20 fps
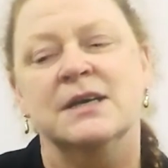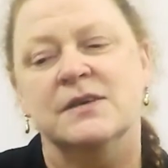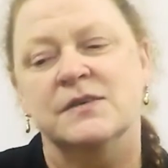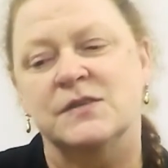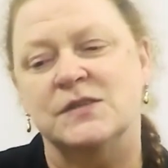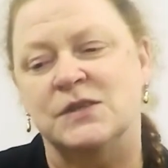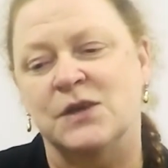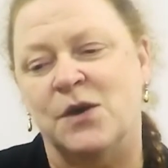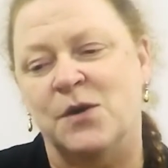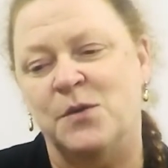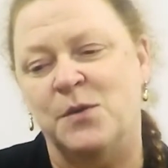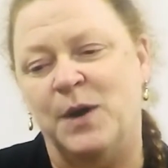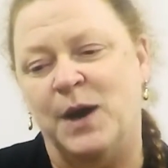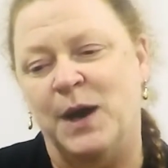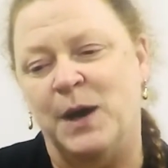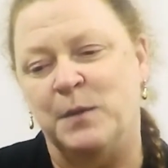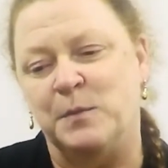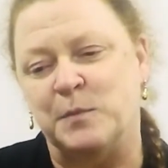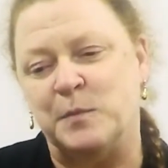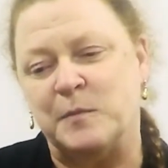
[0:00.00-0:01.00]
So
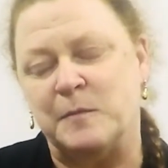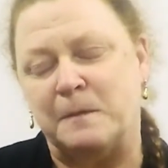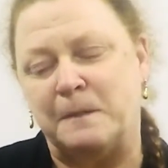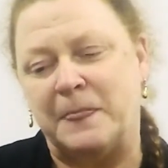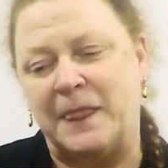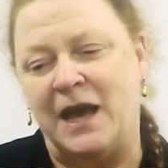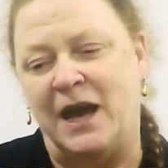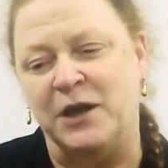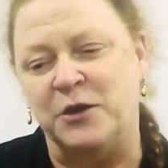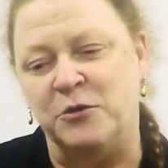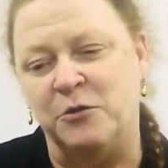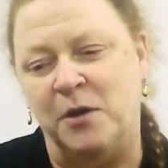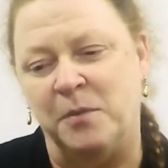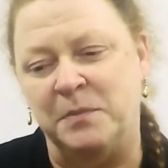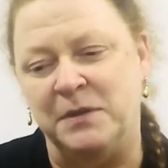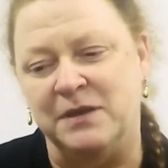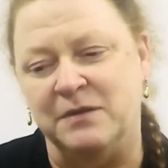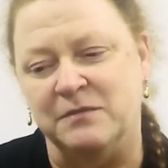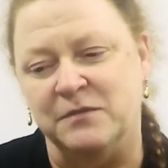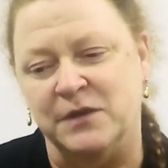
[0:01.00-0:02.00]
I grew
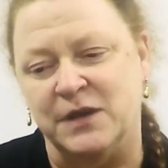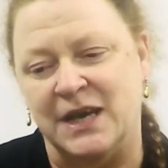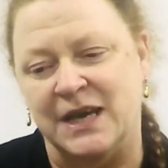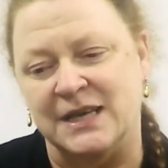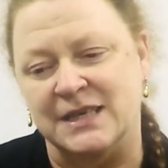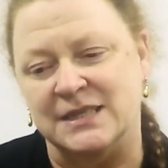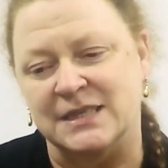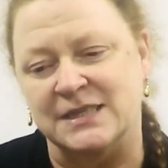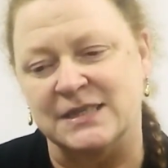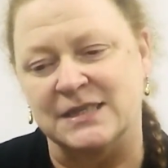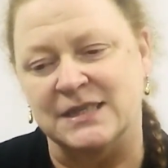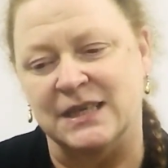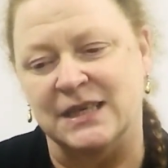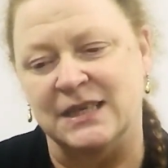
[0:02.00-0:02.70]
up in Inverness,